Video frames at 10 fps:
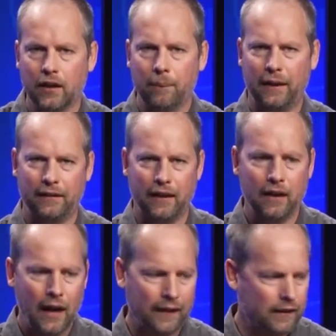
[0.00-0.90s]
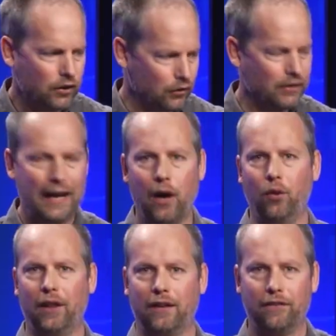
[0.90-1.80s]
making that, and then you're now
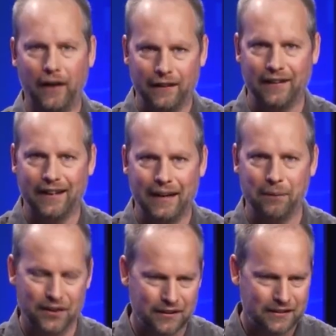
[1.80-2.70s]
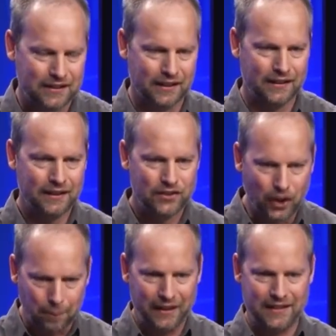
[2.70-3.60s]
like finally getting able to
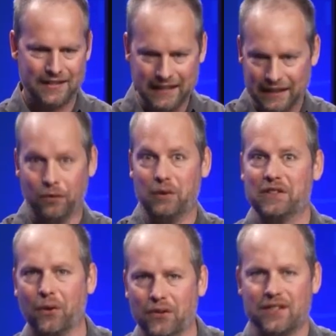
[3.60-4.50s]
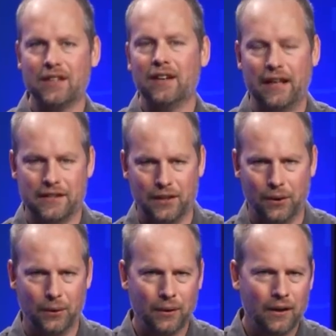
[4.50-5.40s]
jump in and see the results. And so